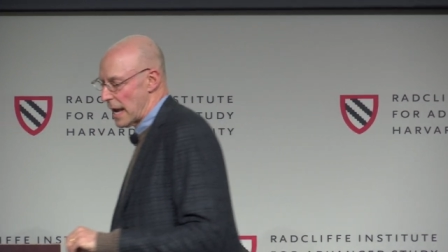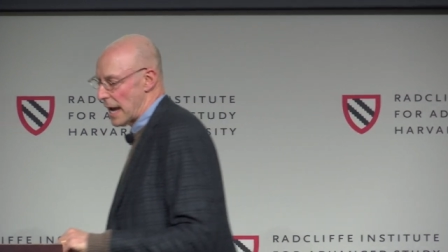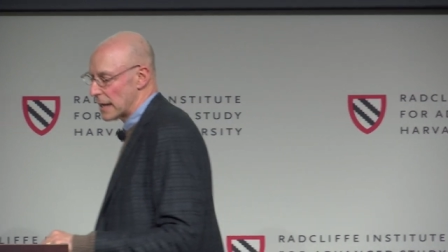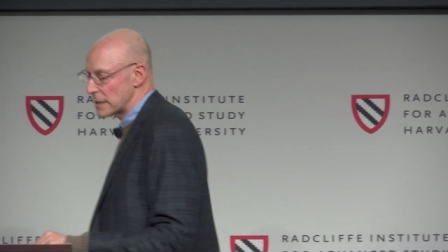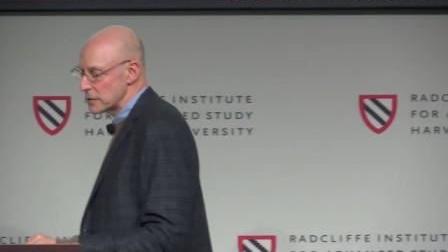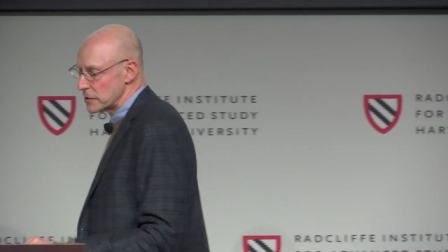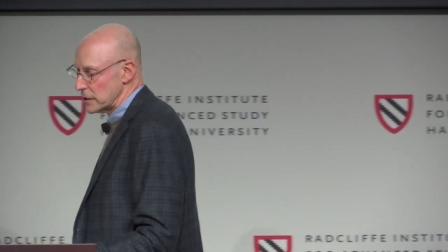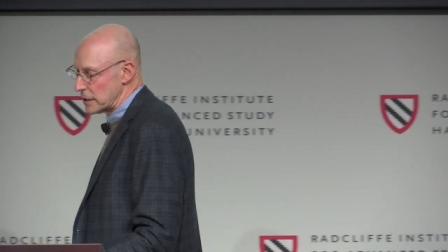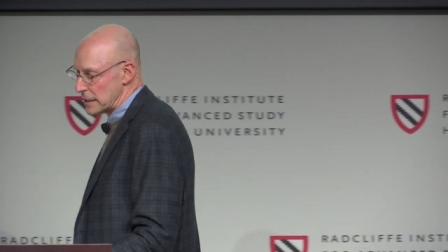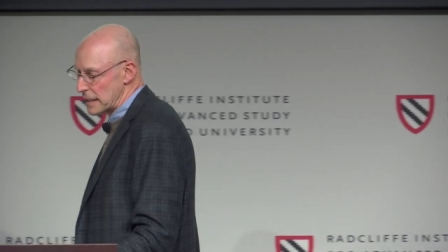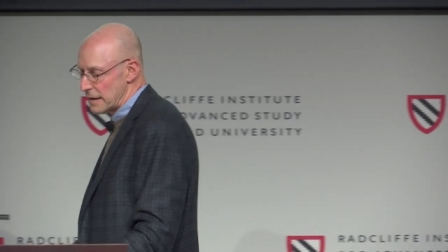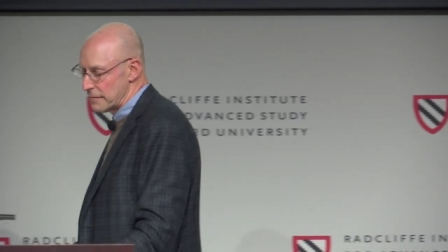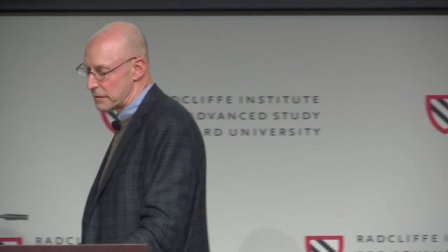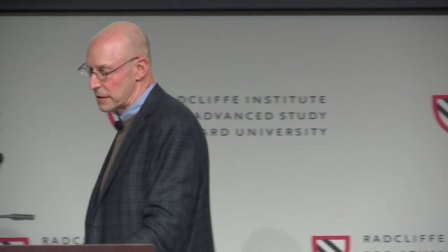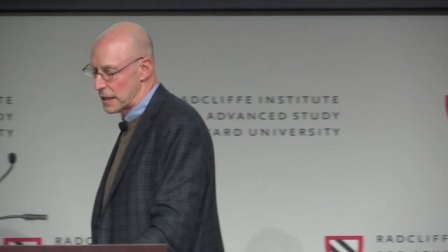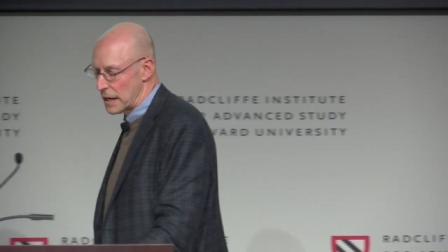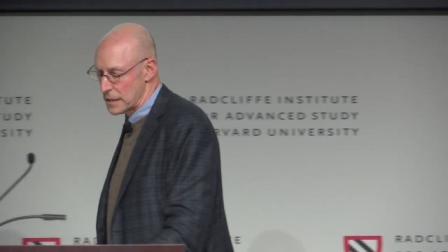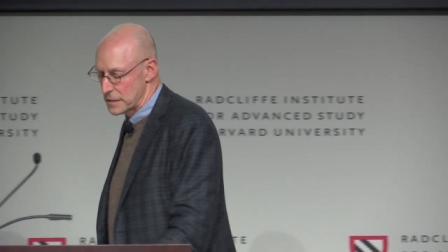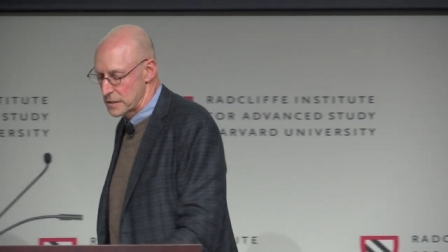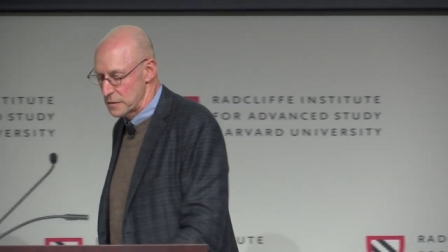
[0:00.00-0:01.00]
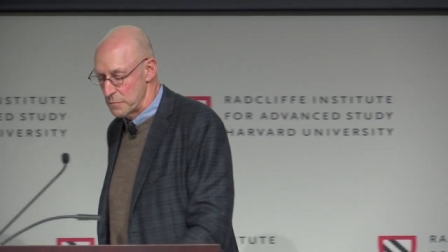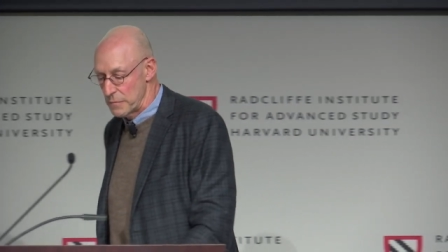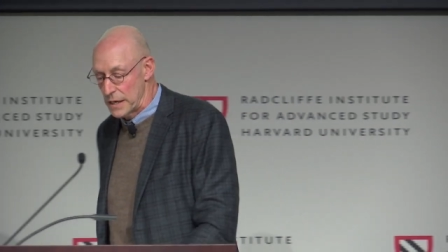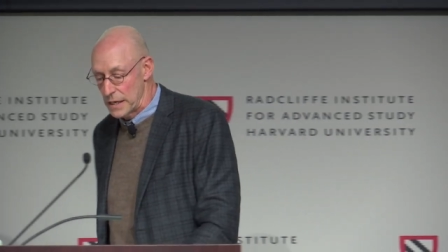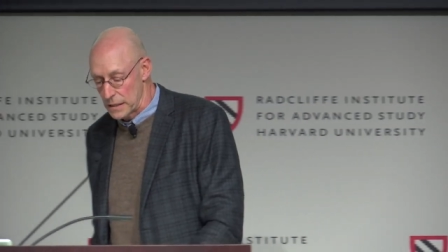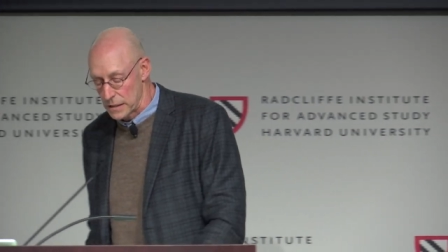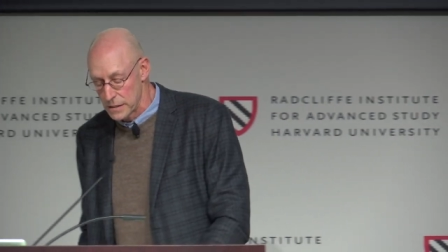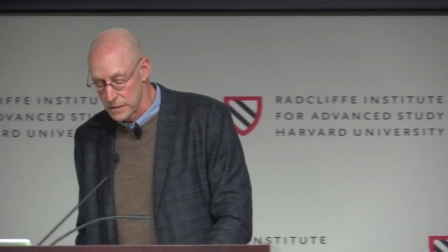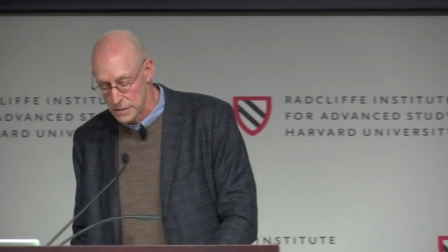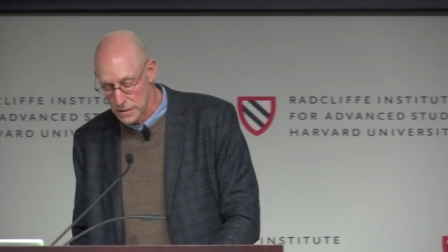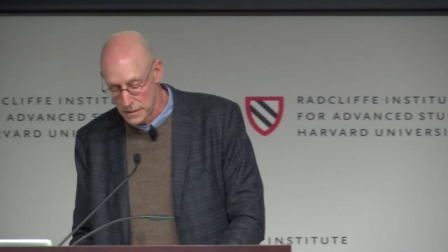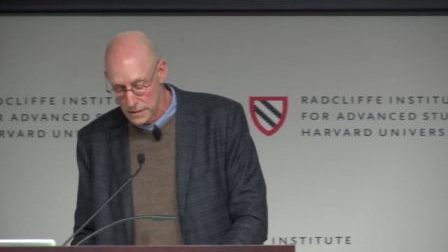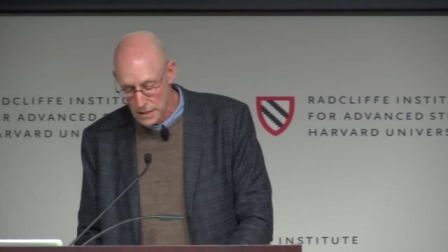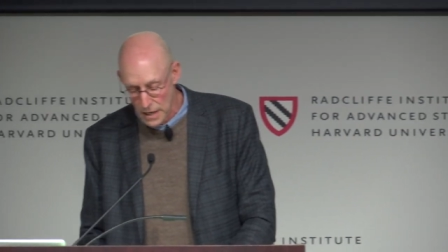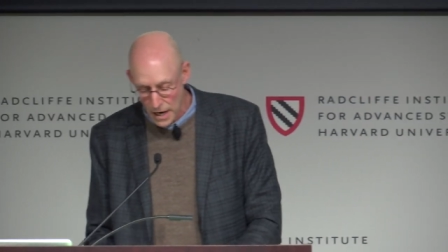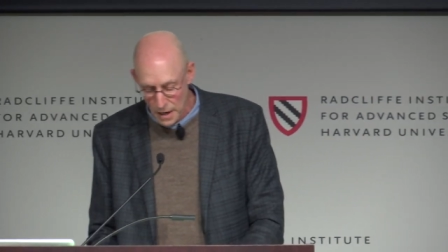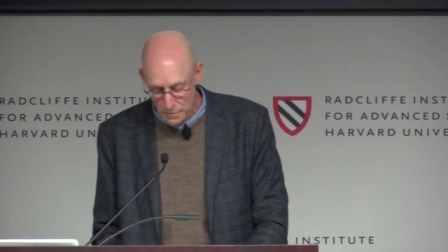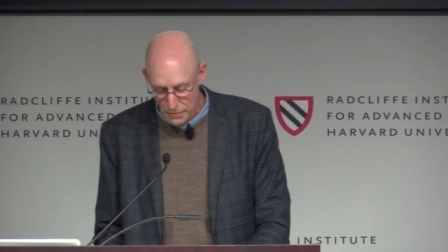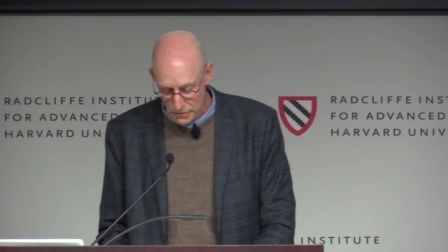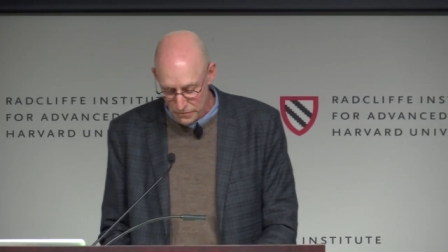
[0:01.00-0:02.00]
actually never got to meet because he
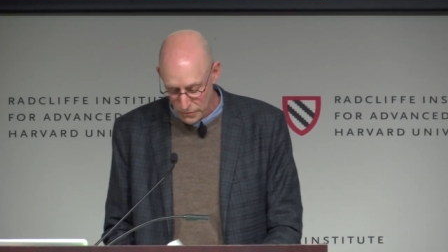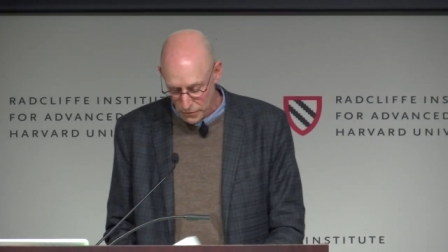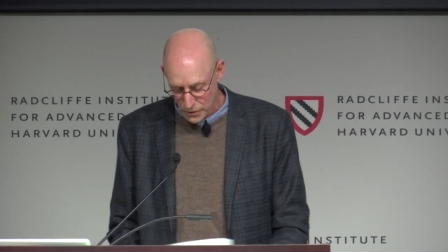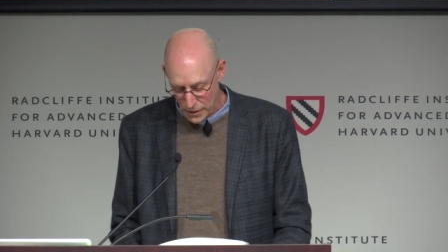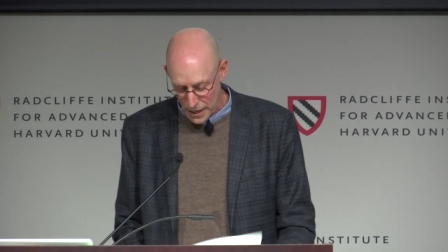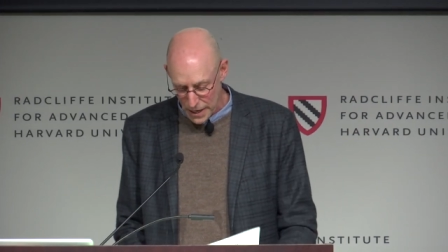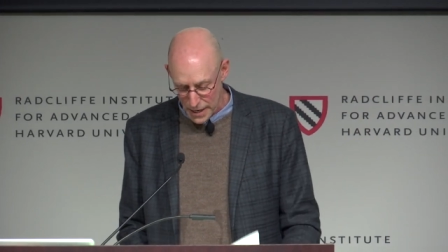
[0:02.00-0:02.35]
died before